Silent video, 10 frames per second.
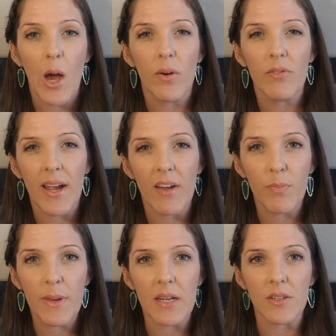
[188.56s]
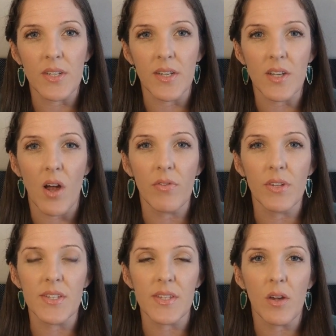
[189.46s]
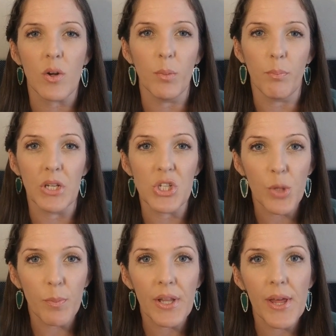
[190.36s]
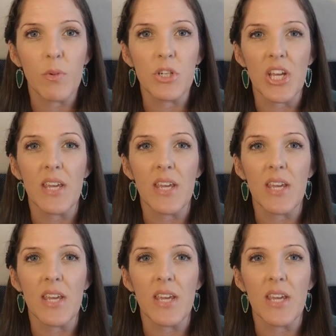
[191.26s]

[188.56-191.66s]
However, FPL does offer this thing called budget billing, which